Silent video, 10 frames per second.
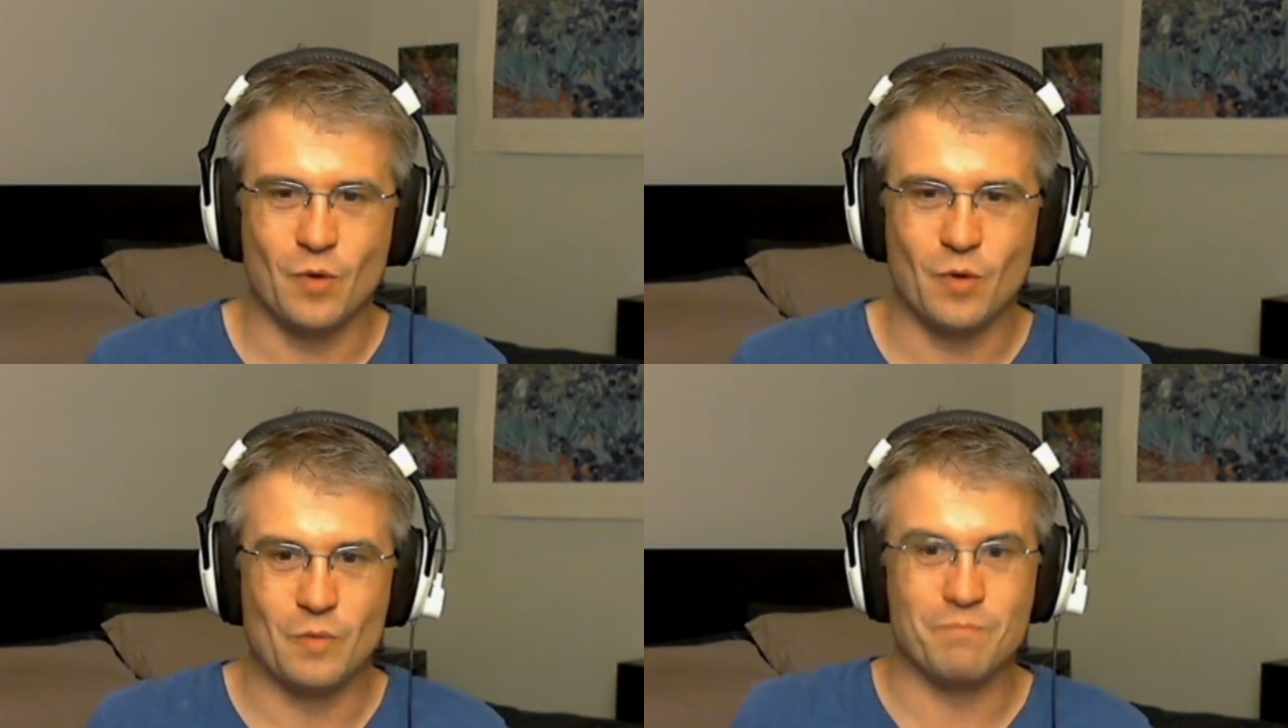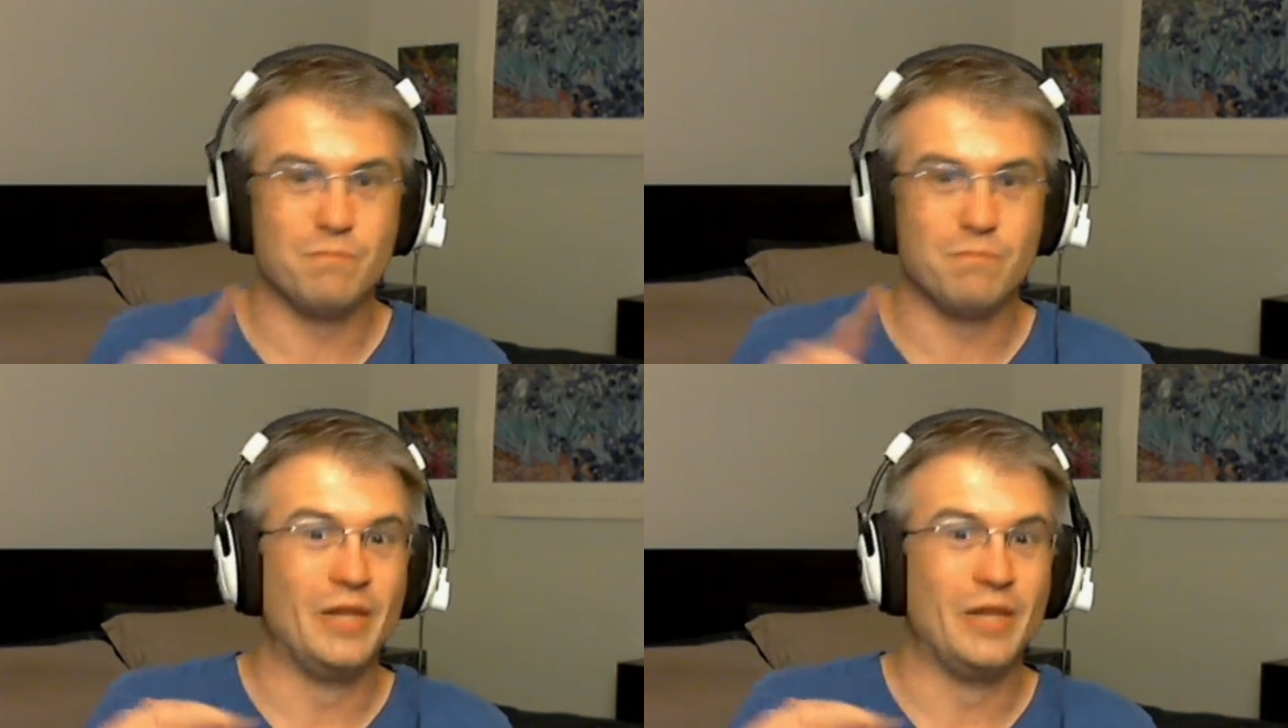for
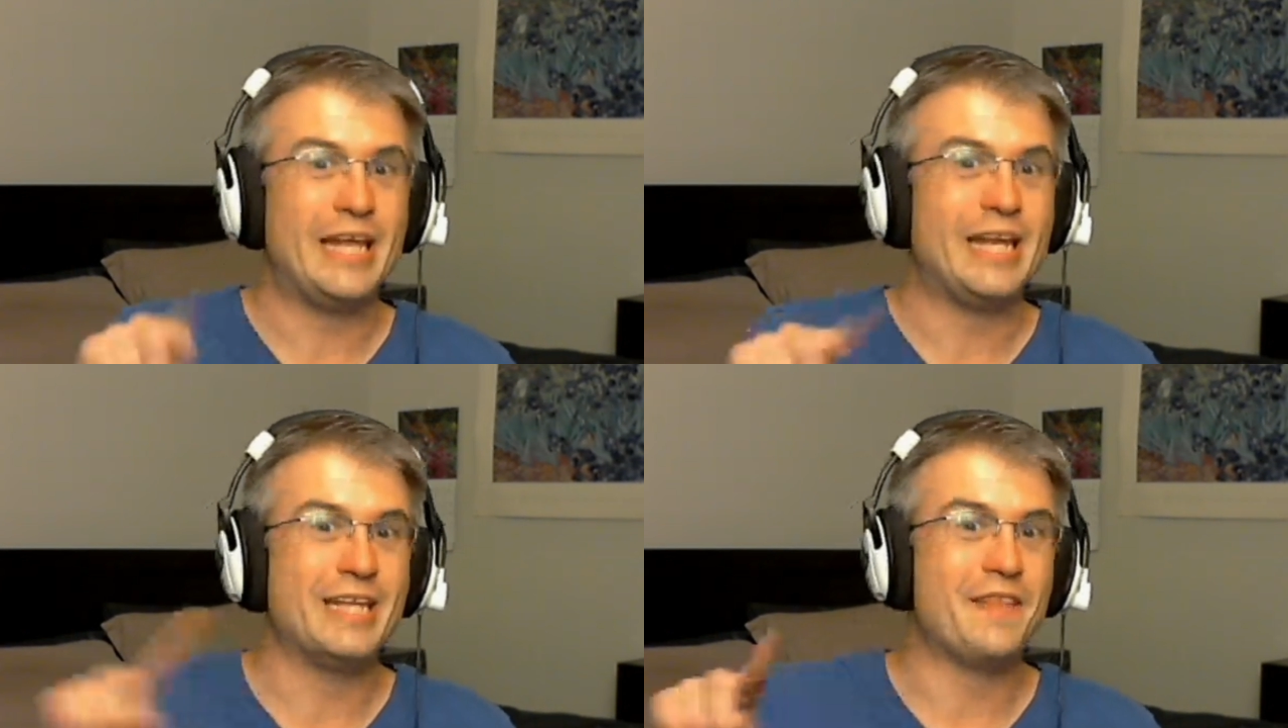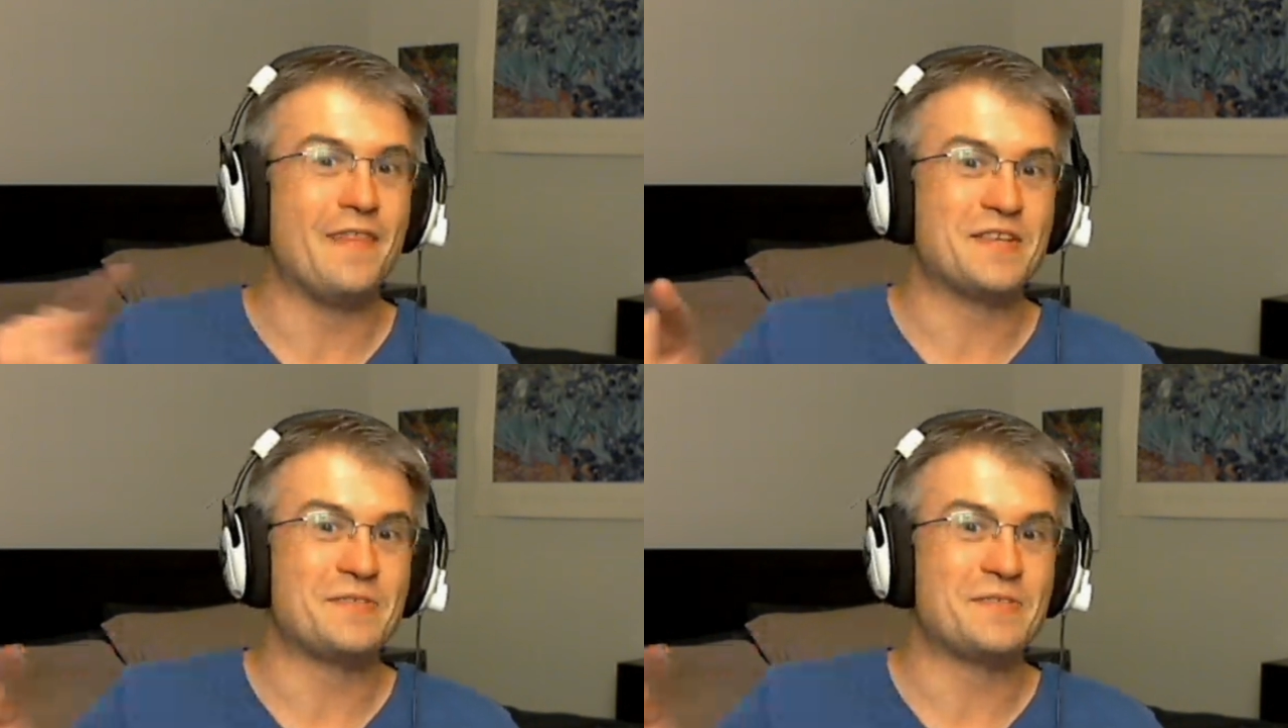leading into
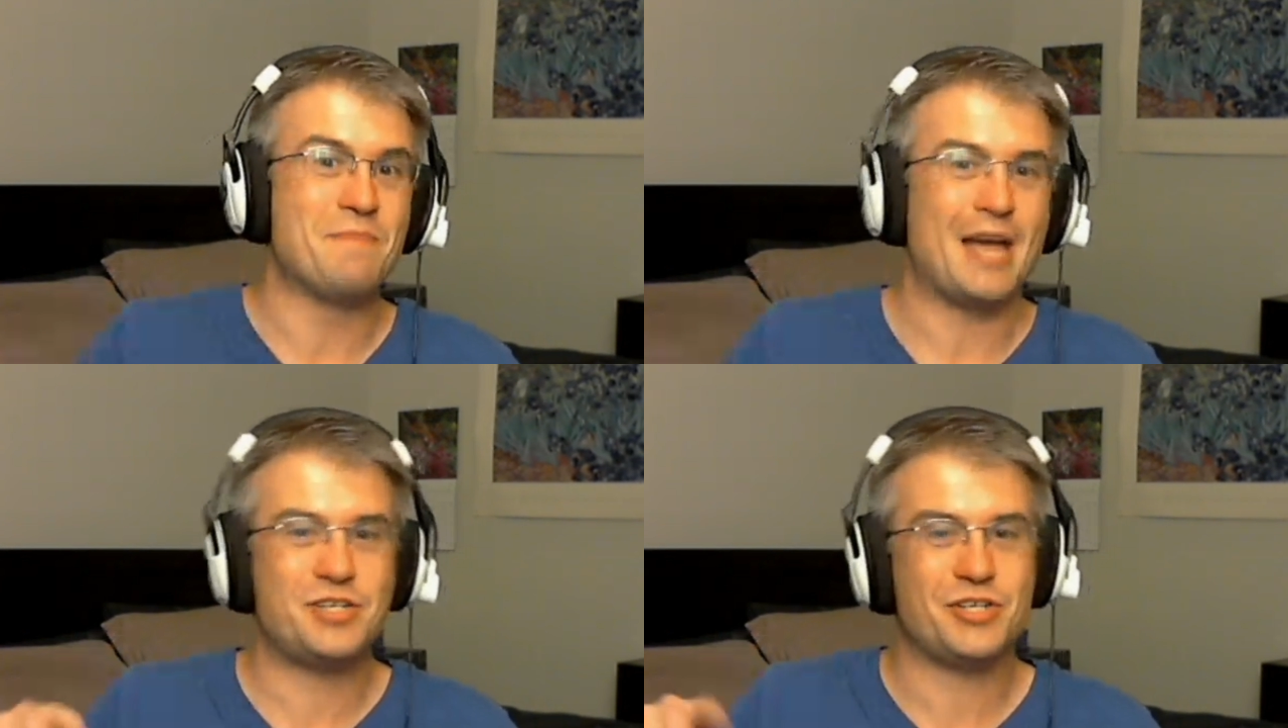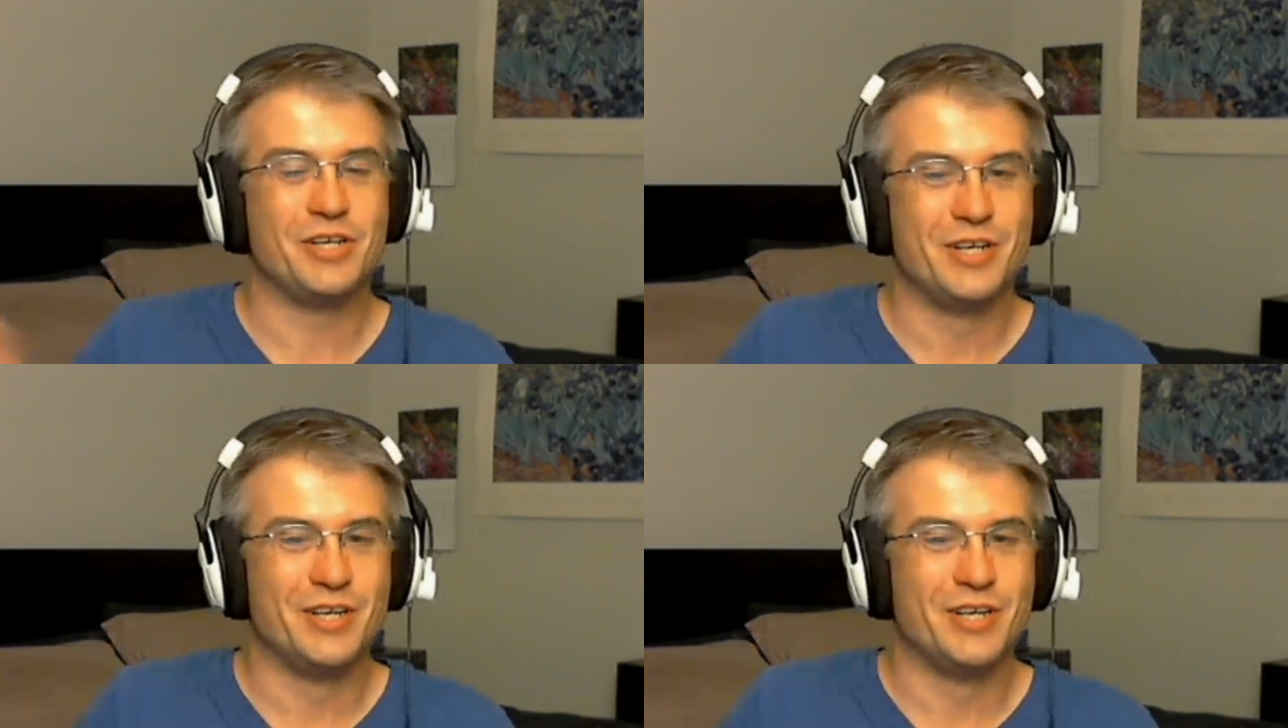this match.